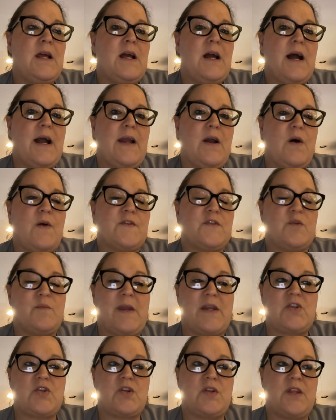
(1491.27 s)
I also
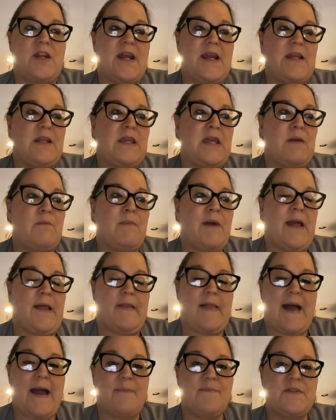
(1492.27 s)
make sure that I get my
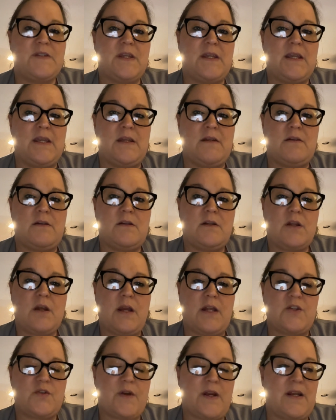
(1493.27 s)
laps in.
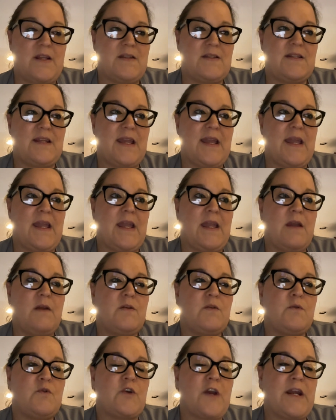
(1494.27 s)
I try
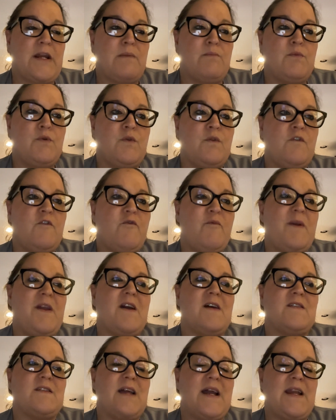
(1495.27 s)
to move,
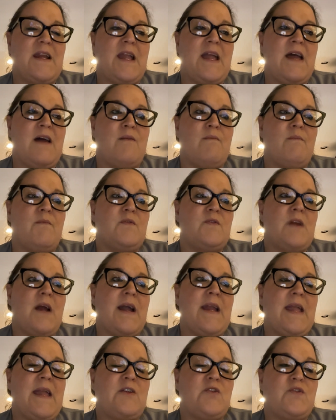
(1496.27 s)
because
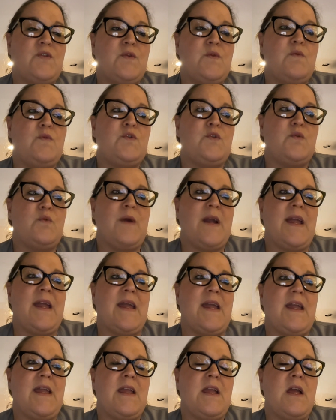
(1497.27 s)
I do
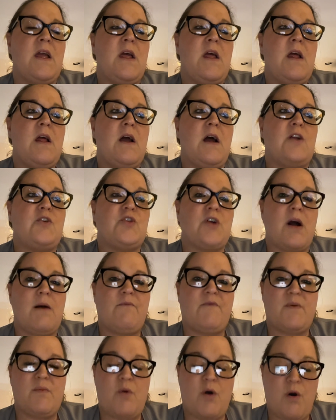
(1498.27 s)
a job
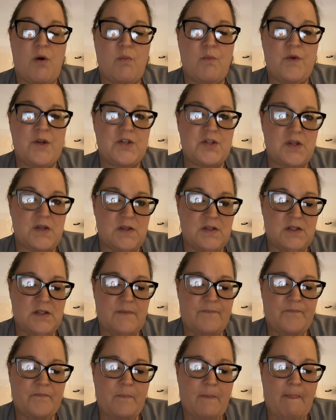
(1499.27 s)
from home, which is
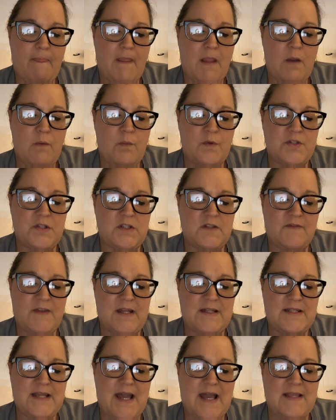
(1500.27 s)

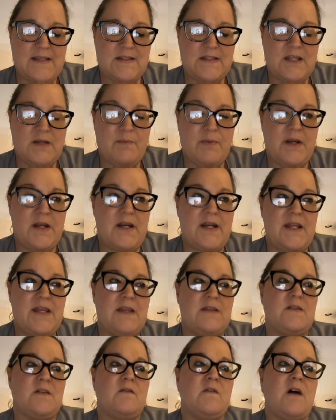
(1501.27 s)
fantastic, but it
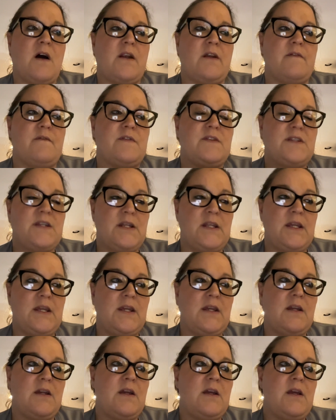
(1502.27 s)
is a lot of sitting